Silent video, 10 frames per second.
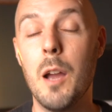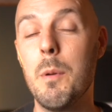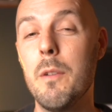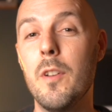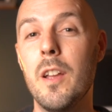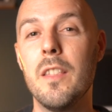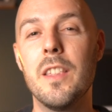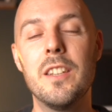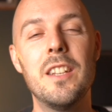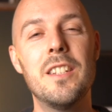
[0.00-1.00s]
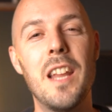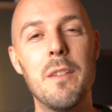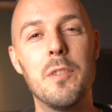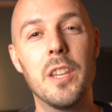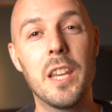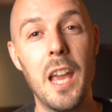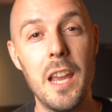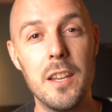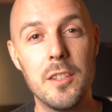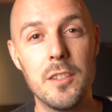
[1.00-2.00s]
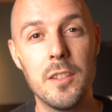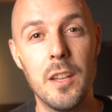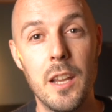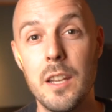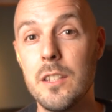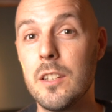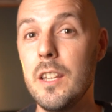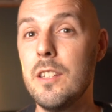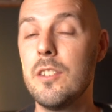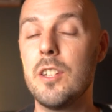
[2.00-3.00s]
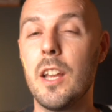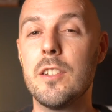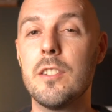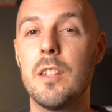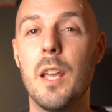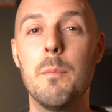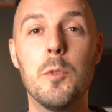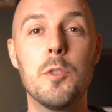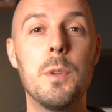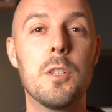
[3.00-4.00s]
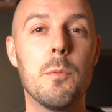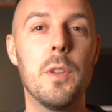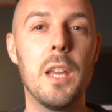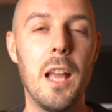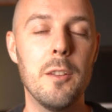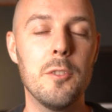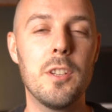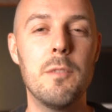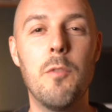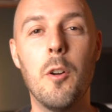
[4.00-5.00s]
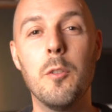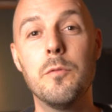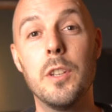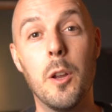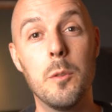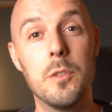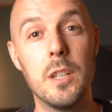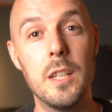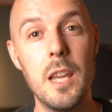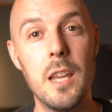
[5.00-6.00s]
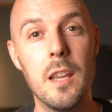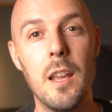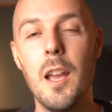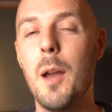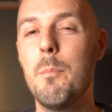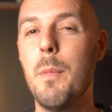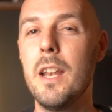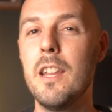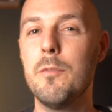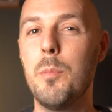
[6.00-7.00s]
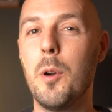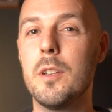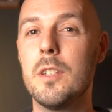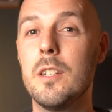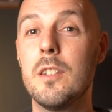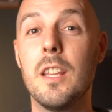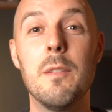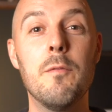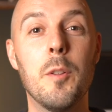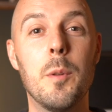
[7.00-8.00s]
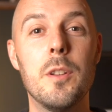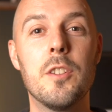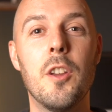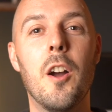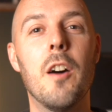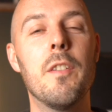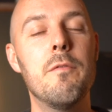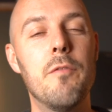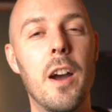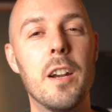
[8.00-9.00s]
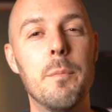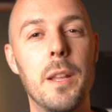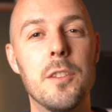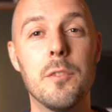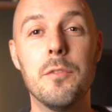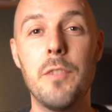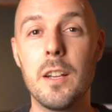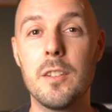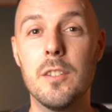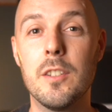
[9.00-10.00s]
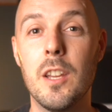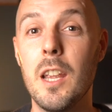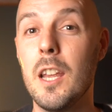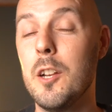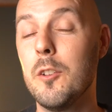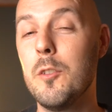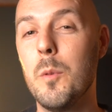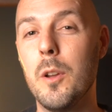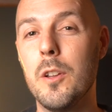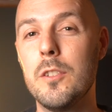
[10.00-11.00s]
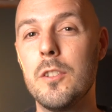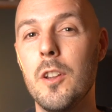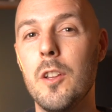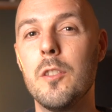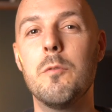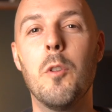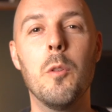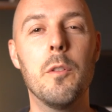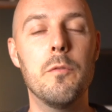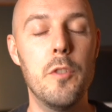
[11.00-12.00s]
However, this is never the case. So this suggests that there must be something else involved in OCD, and many have pointed to the influence of environmental factors, in other words, the role of